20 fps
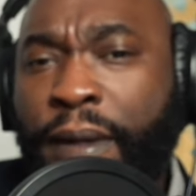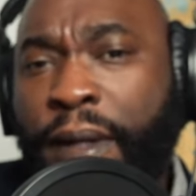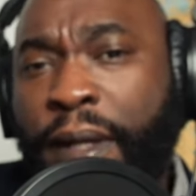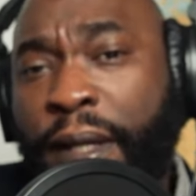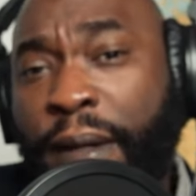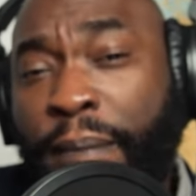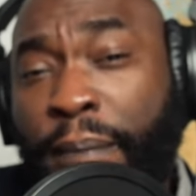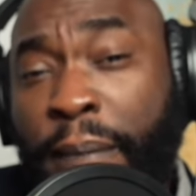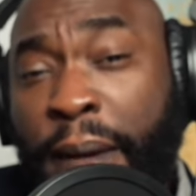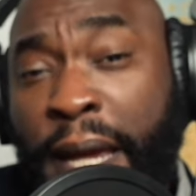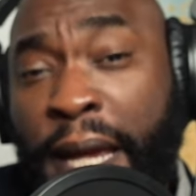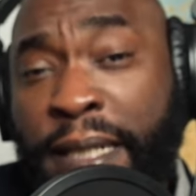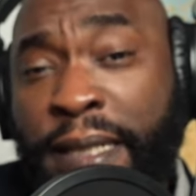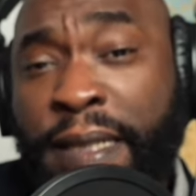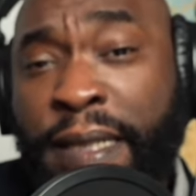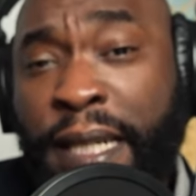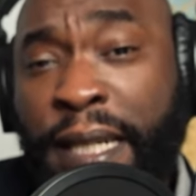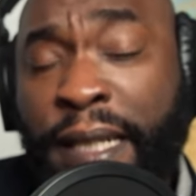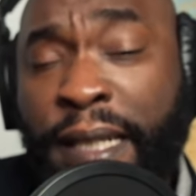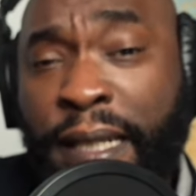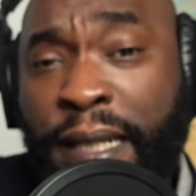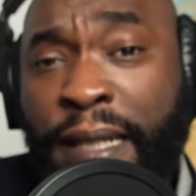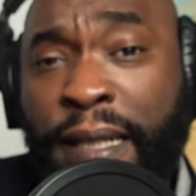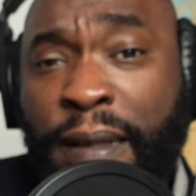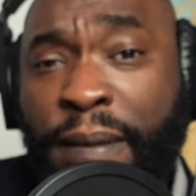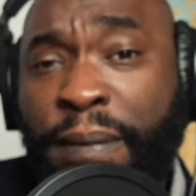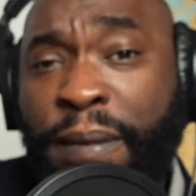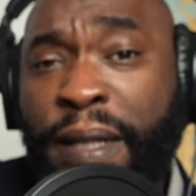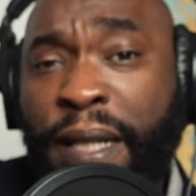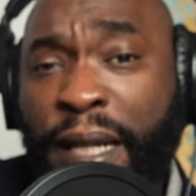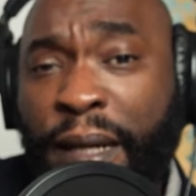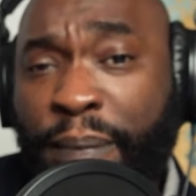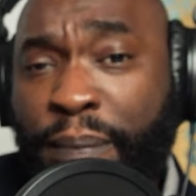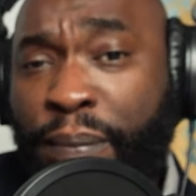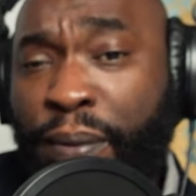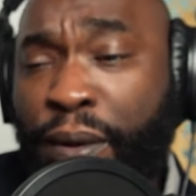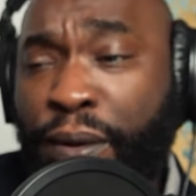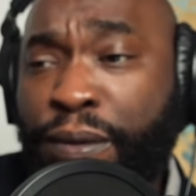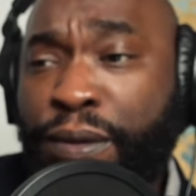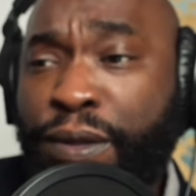And imagine they come and they
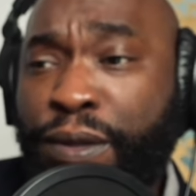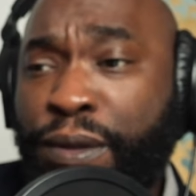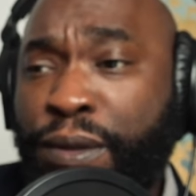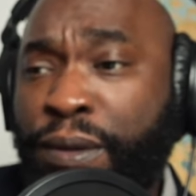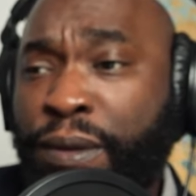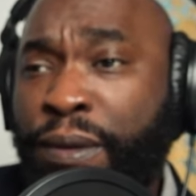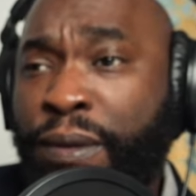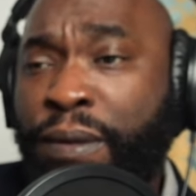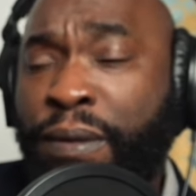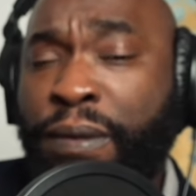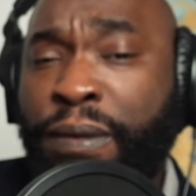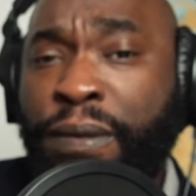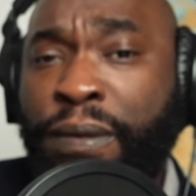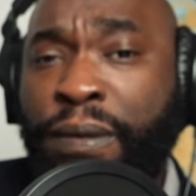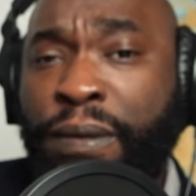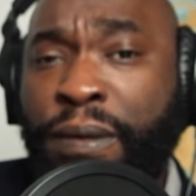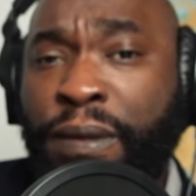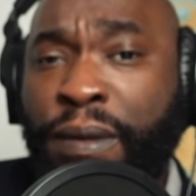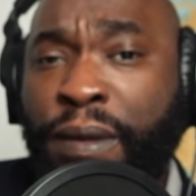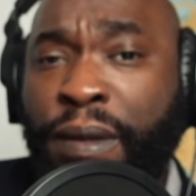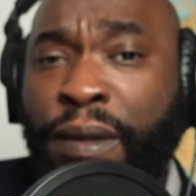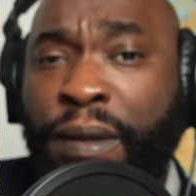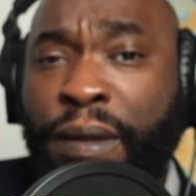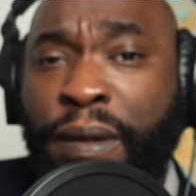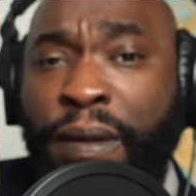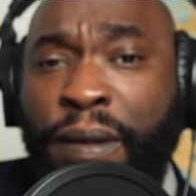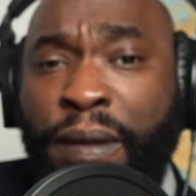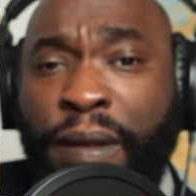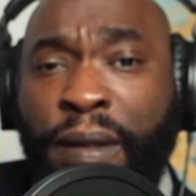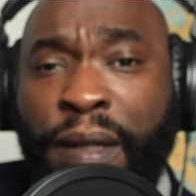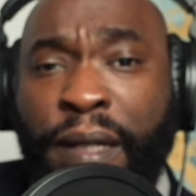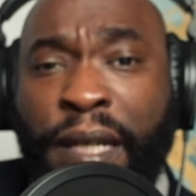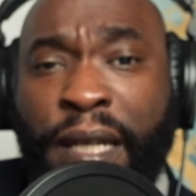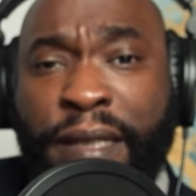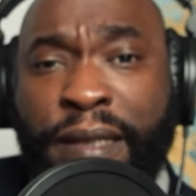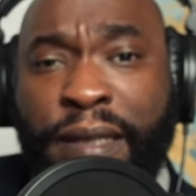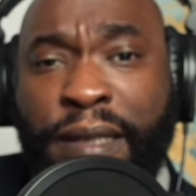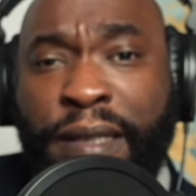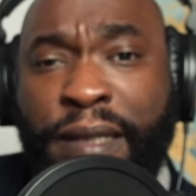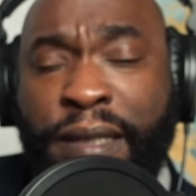approach you
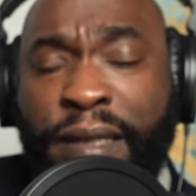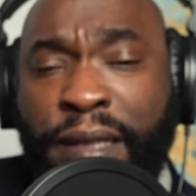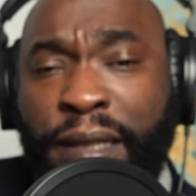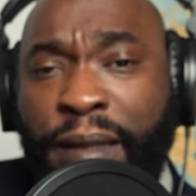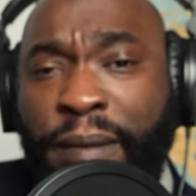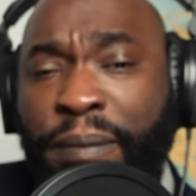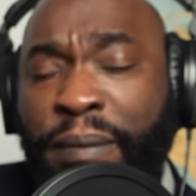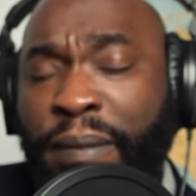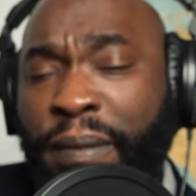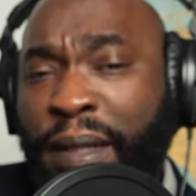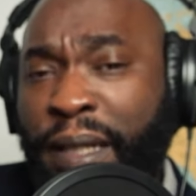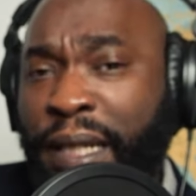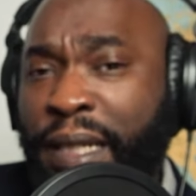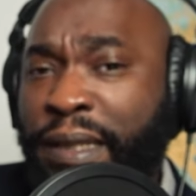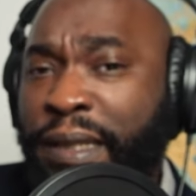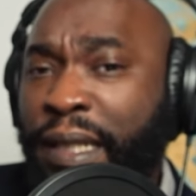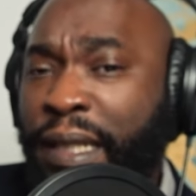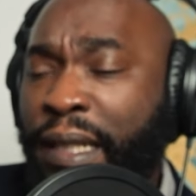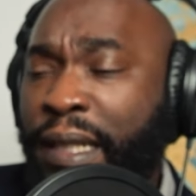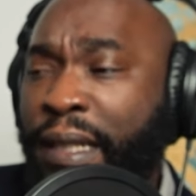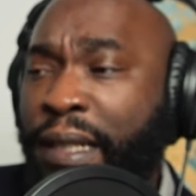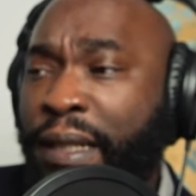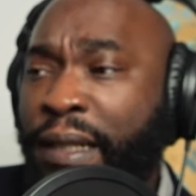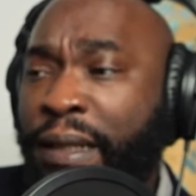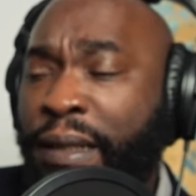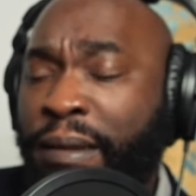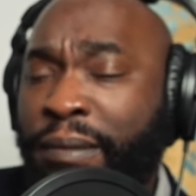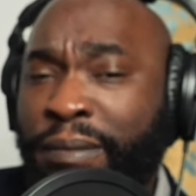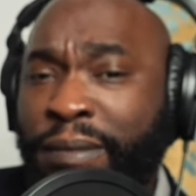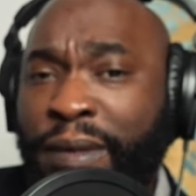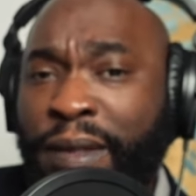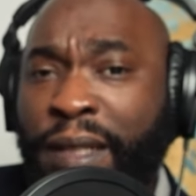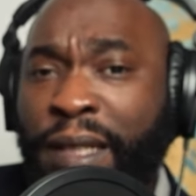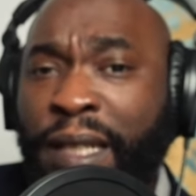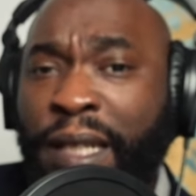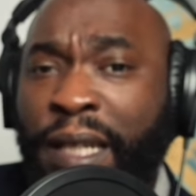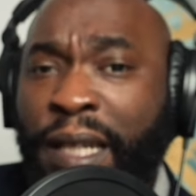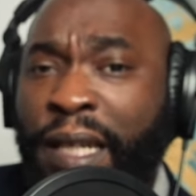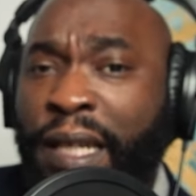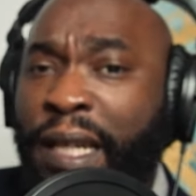as a sheep, and as they come,
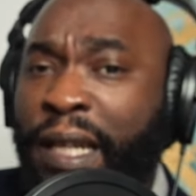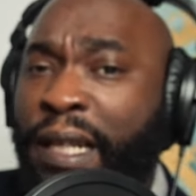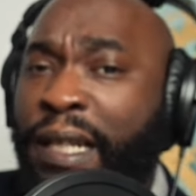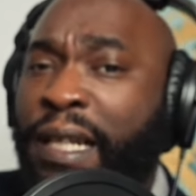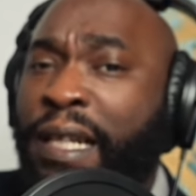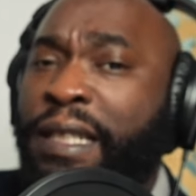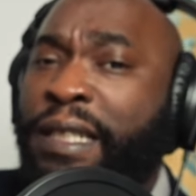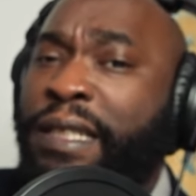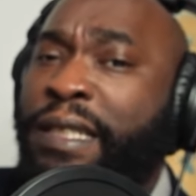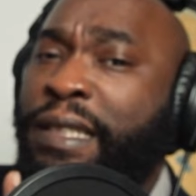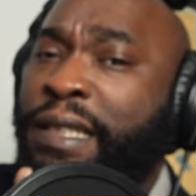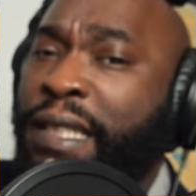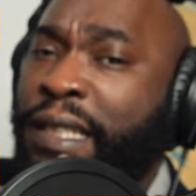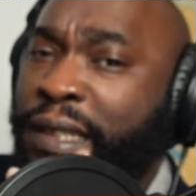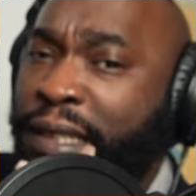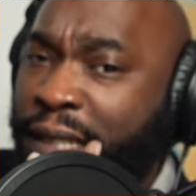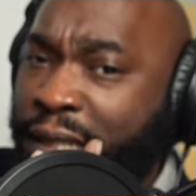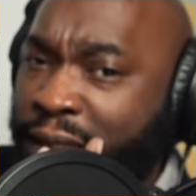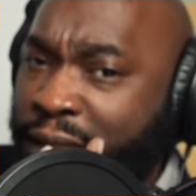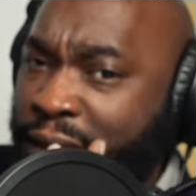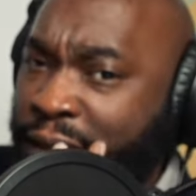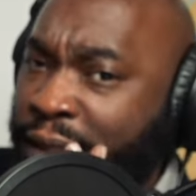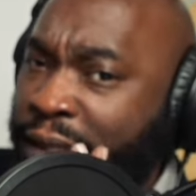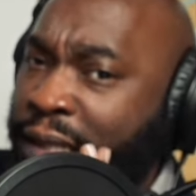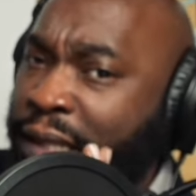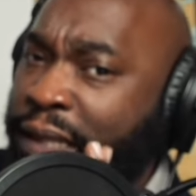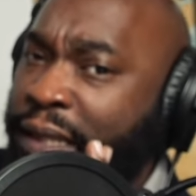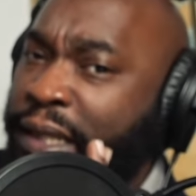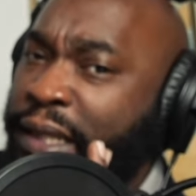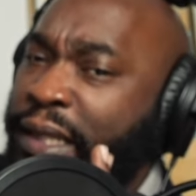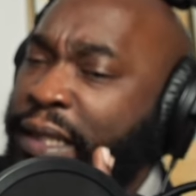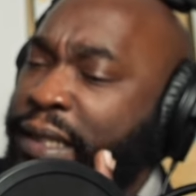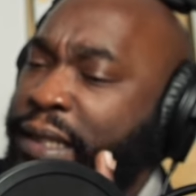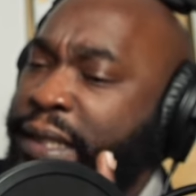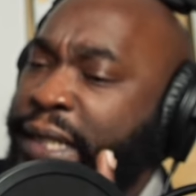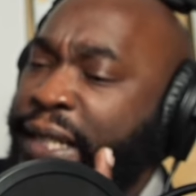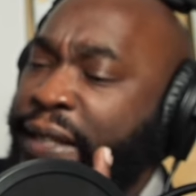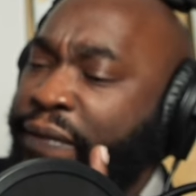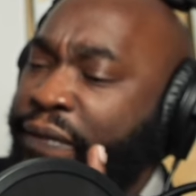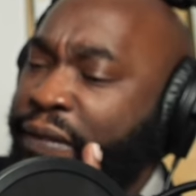and they kind of sink their
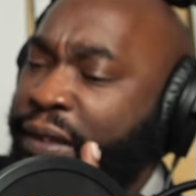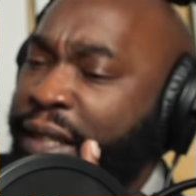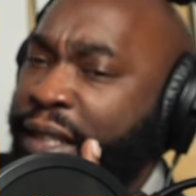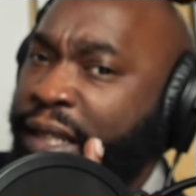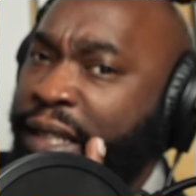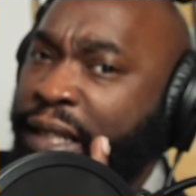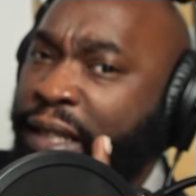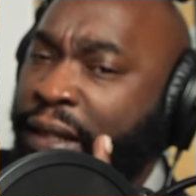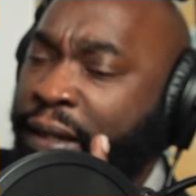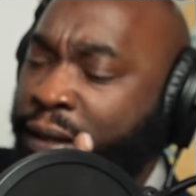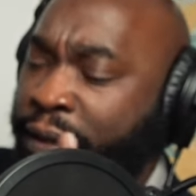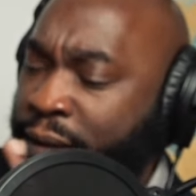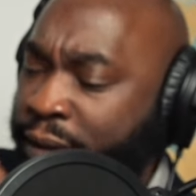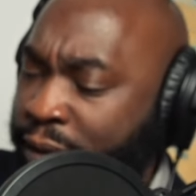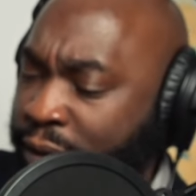teeth in, and it